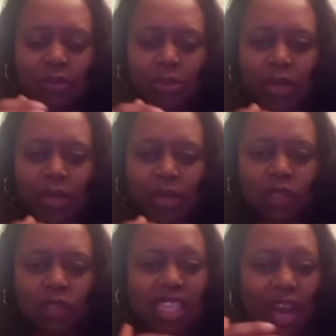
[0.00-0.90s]
but how
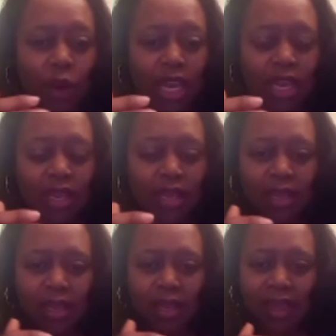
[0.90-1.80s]
scary
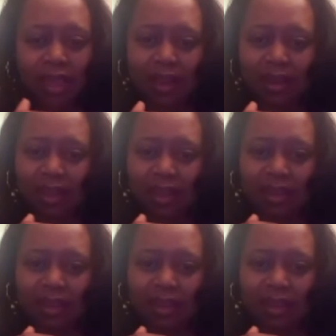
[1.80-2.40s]
and